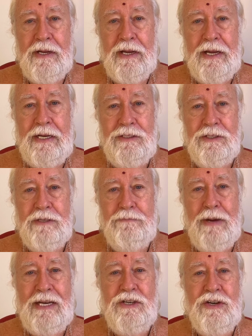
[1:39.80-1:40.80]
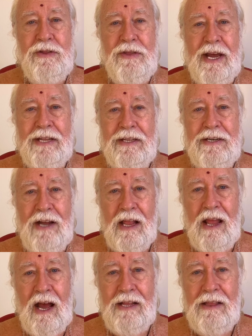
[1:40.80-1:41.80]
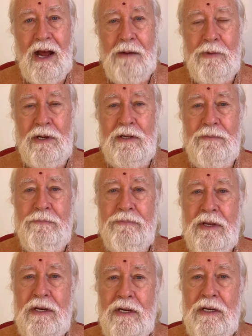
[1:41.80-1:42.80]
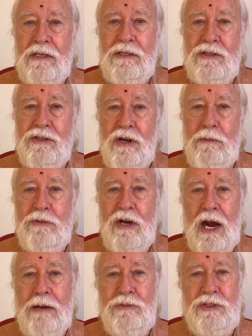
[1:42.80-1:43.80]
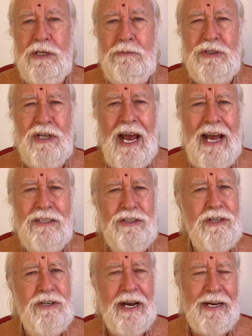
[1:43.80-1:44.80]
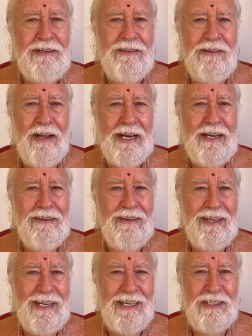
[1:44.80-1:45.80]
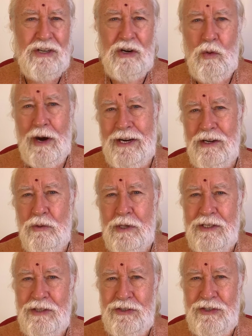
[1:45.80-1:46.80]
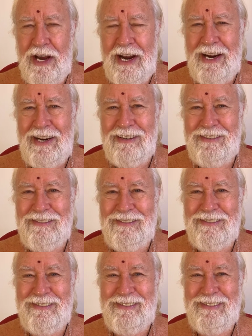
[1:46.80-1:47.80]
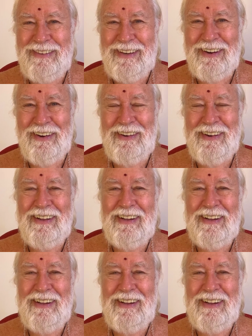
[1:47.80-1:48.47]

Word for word: he mentioned that the Dalai Lama sometimes seems to hesitate, like he doesn't quite know what to say, you know?